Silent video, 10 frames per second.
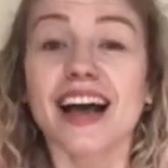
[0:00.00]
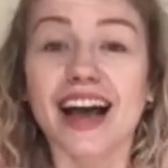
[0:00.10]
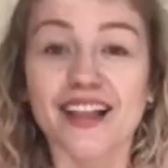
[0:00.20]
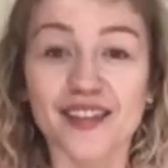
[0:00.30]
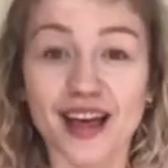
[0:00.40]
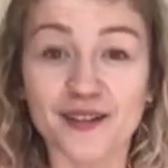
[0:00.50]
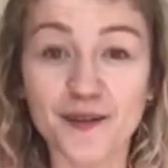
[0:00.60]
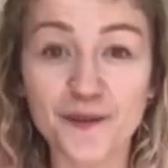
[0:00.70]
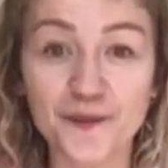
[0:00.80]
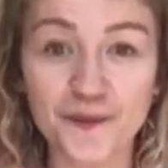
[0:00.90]
And then
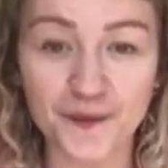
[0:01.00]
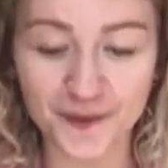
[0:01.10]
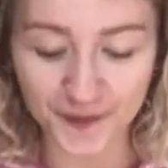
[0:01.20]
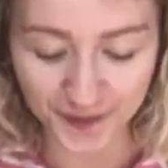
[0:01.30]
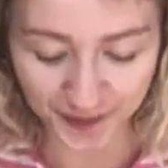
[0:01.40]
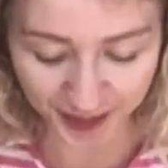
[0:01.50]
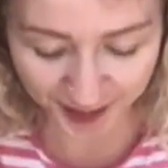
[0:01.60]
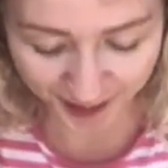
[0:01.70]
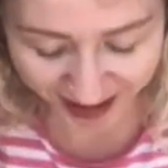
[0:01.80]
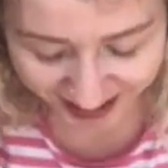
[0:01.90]
all the
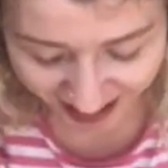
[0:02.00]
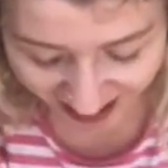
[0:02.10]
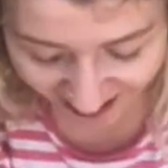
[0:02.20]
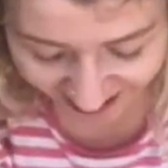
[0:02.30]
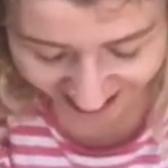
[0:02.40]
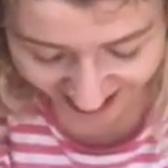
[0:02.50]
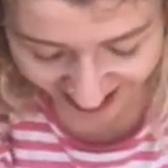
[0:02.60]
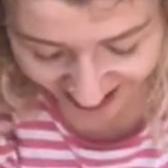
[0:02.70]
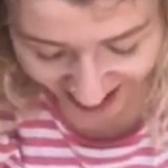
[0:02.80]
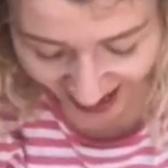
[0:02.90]
way down,
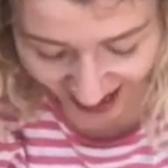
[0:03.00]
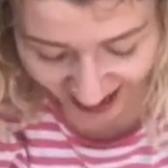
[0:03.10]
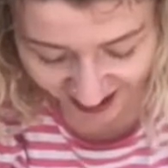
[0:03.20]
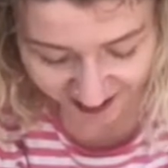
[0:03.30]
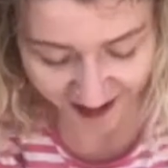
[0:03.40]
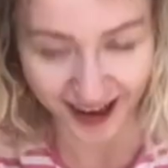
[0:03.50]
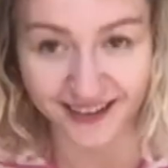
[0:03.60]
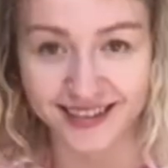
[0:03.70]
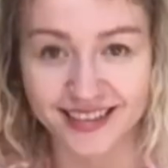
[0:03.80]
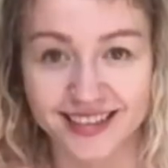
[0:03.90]
"Hello, ground."